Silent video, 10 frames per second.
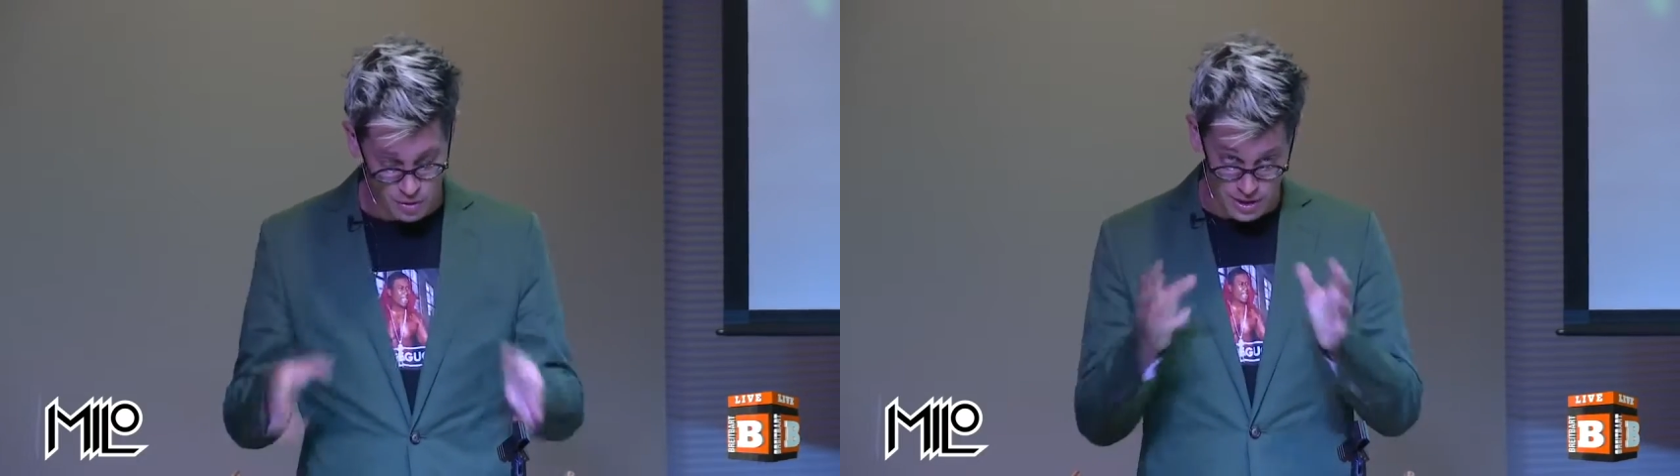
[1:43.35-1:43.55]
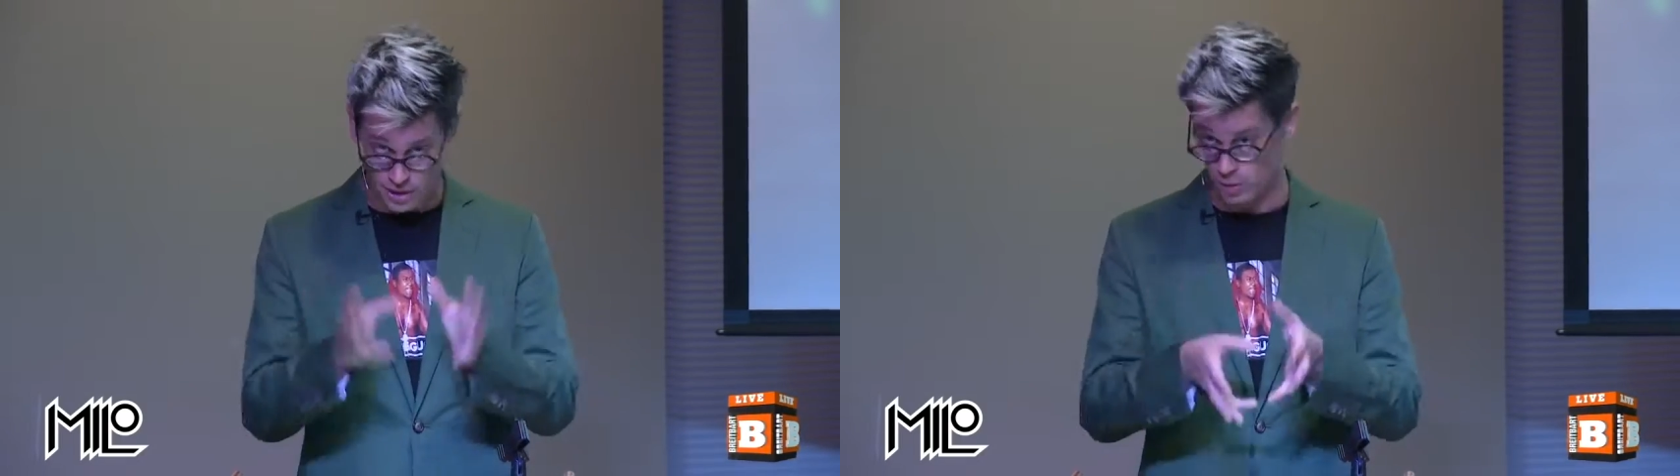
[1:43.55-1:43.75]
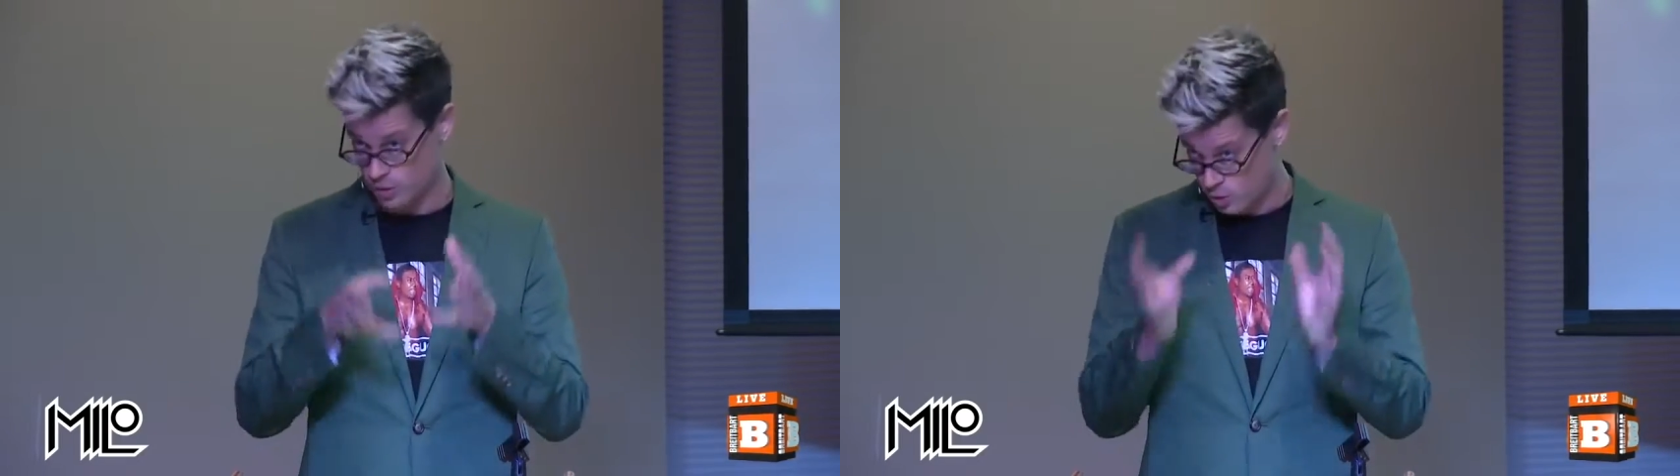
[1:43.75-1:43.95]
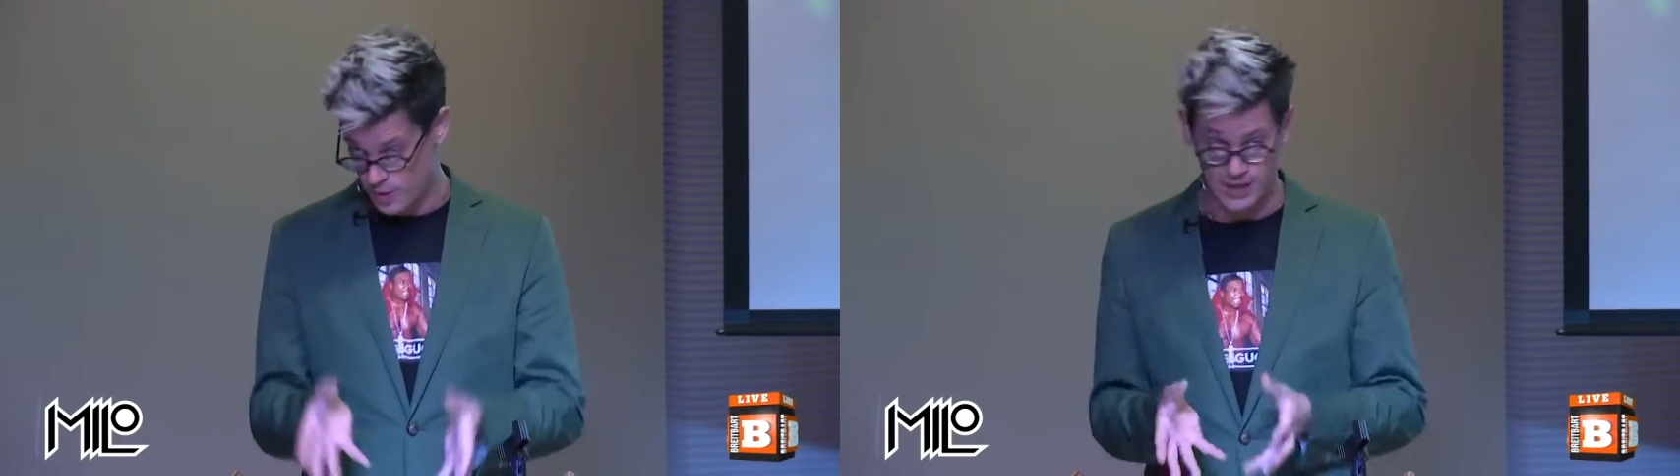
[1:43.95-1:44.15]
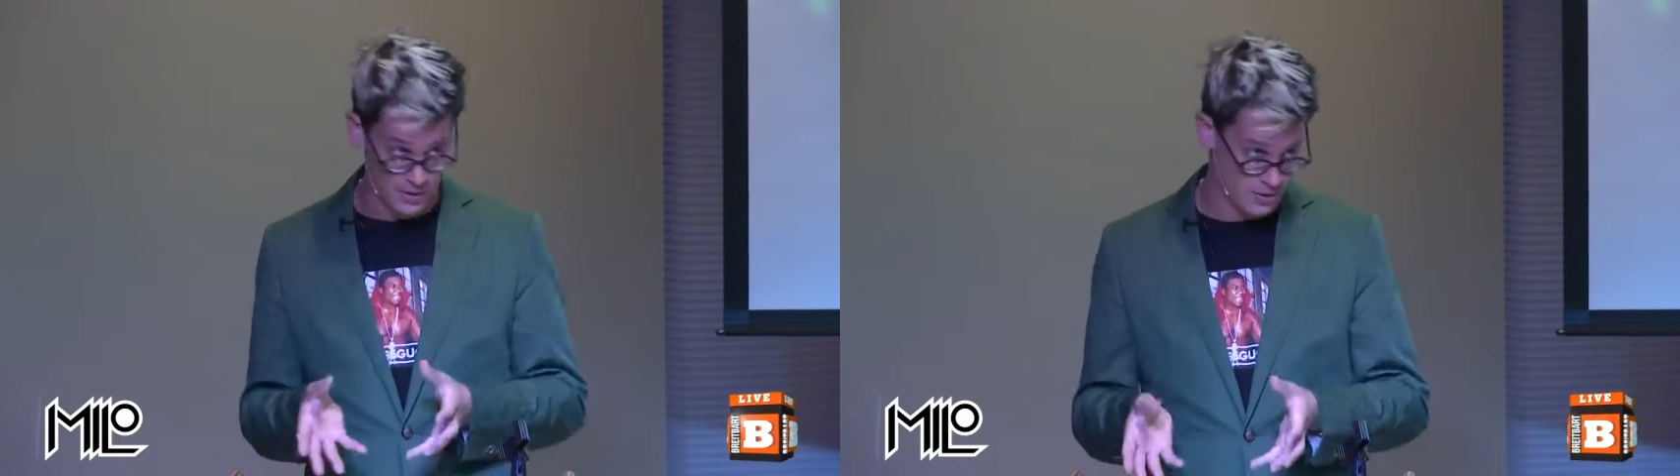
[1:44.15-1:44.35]
critical
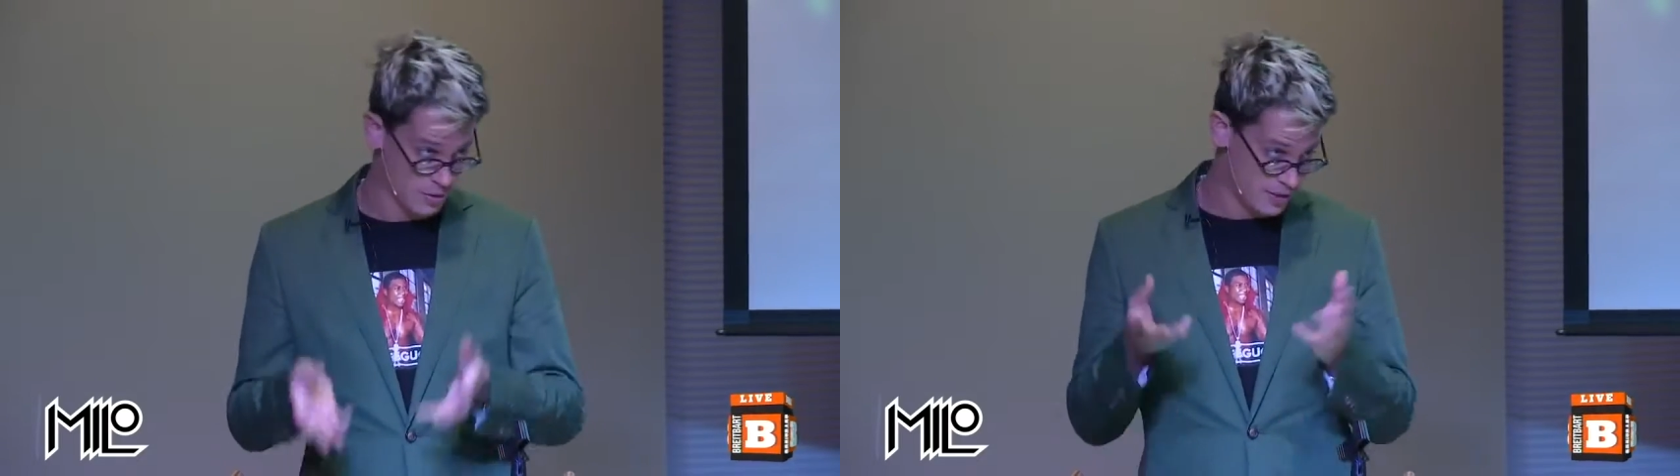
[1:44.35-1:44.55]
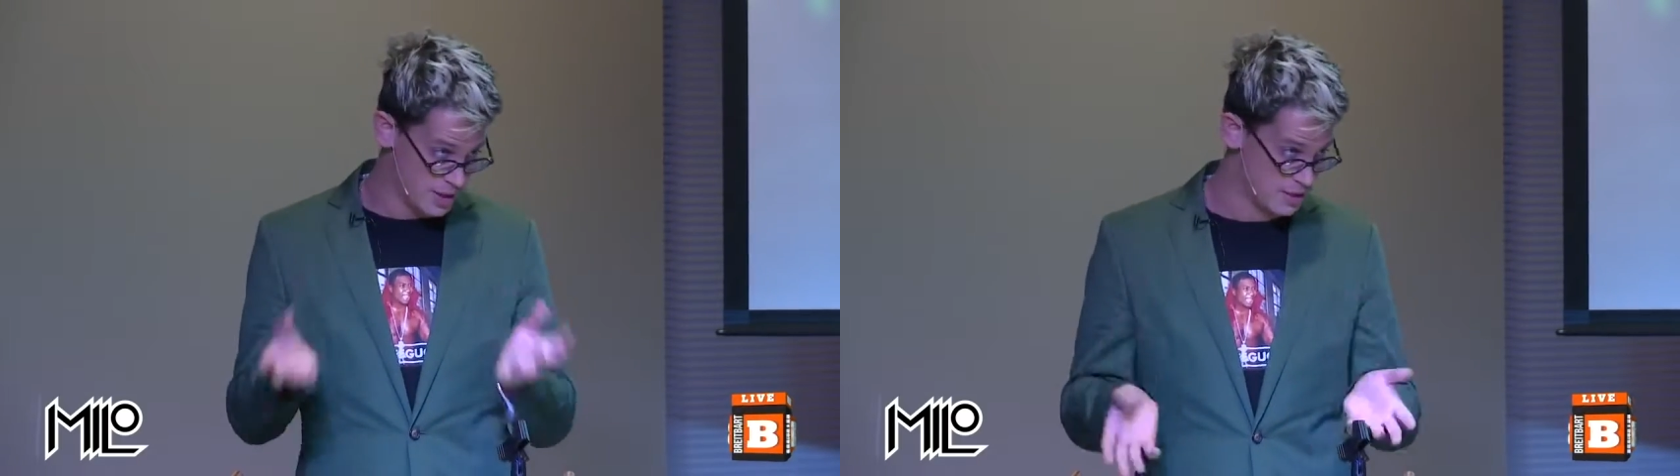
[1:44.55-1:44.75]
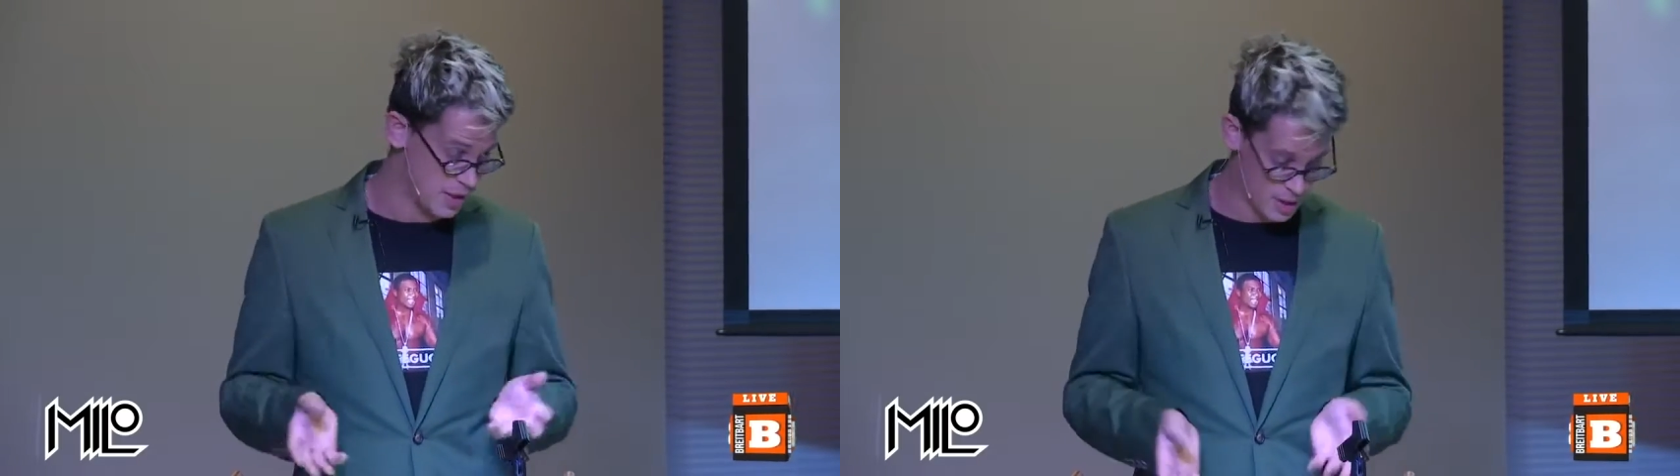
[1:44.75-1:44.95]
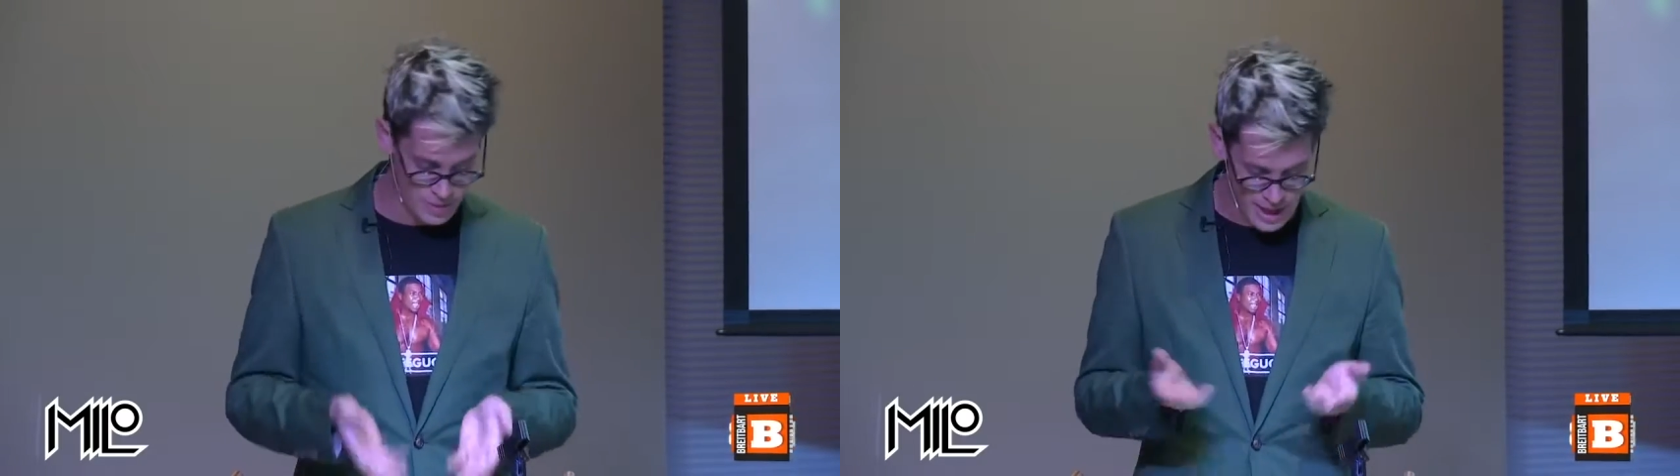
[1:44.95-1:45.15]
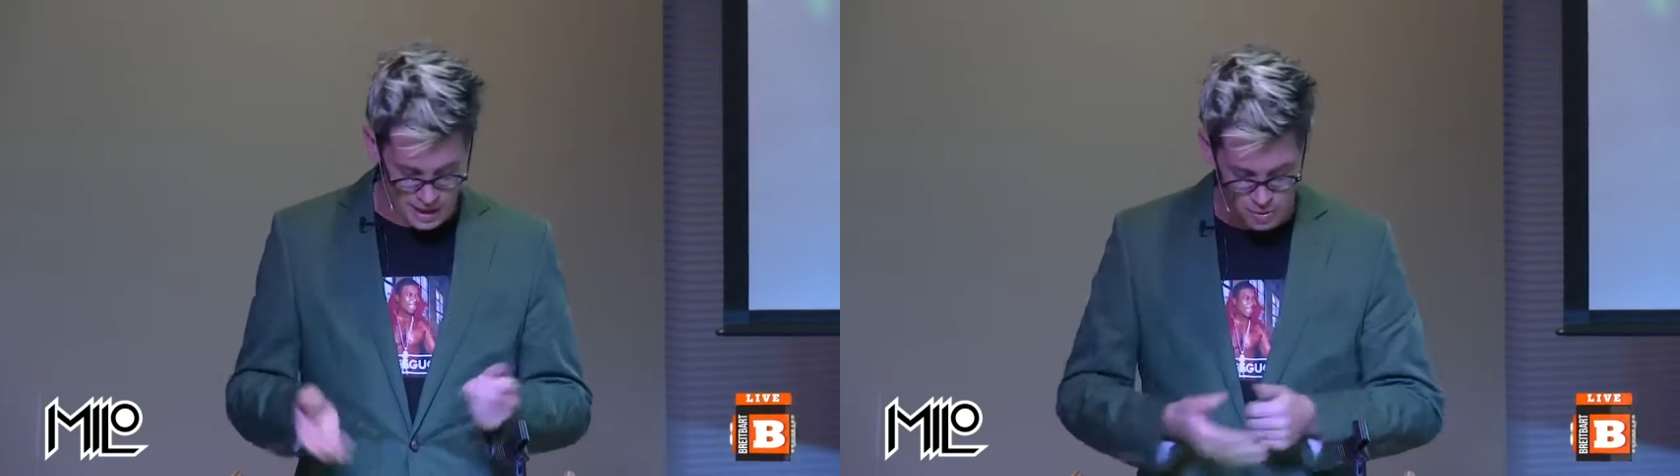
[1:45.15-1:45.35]
tweets on the
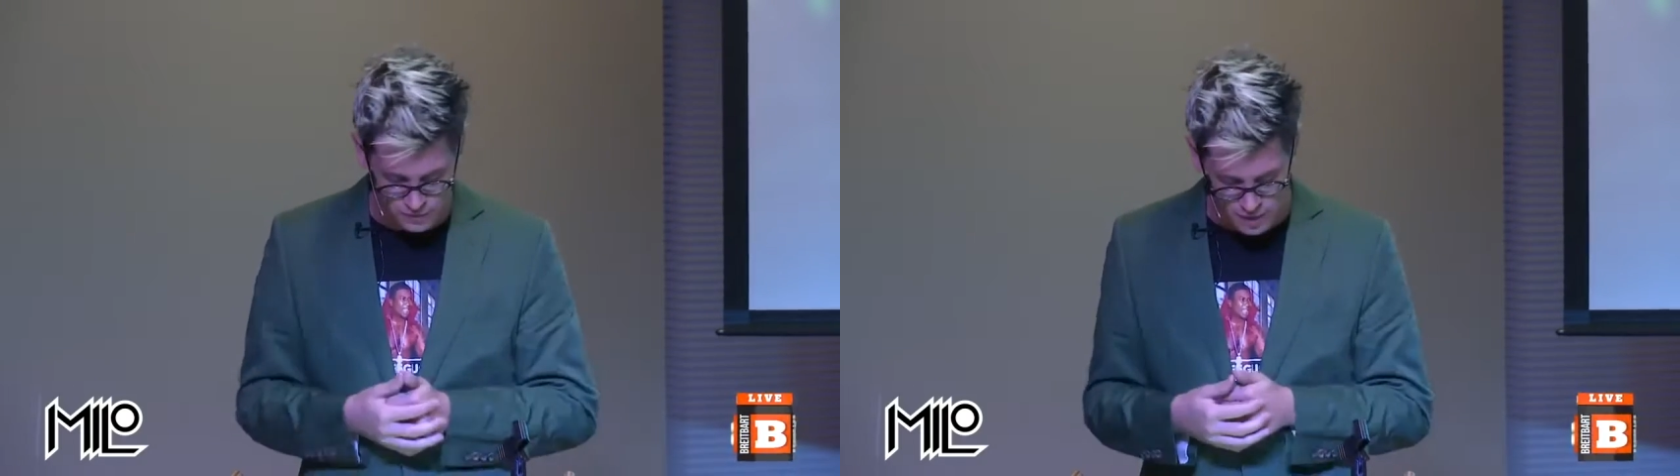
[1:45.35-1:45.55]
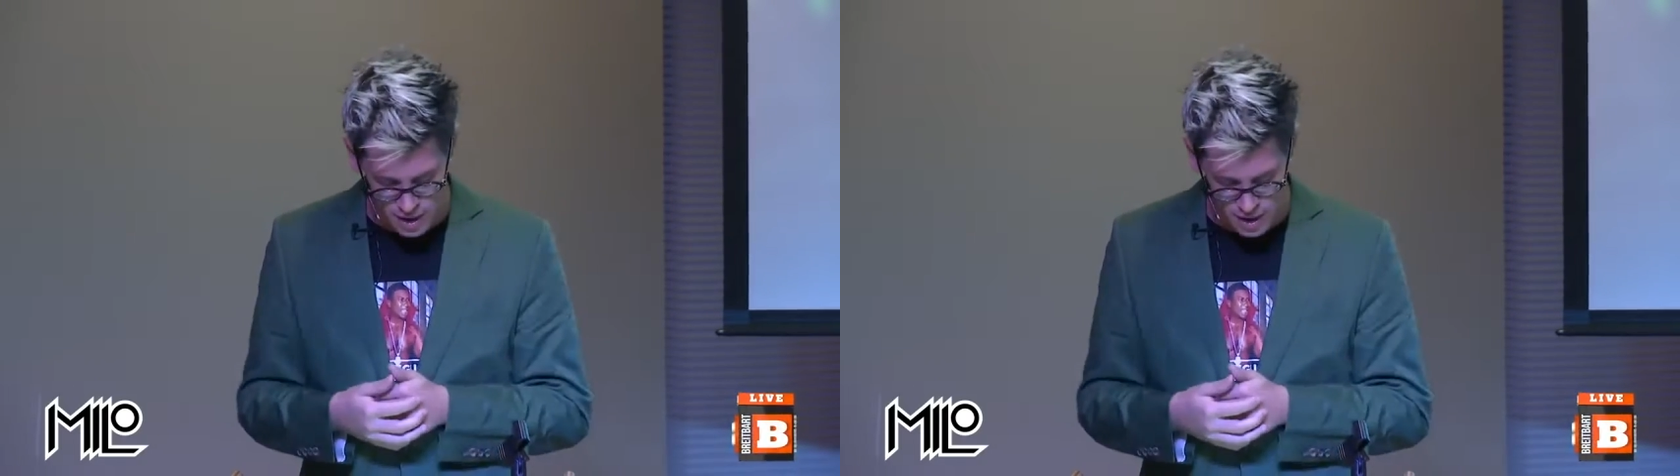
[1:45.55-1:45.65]
internet with actual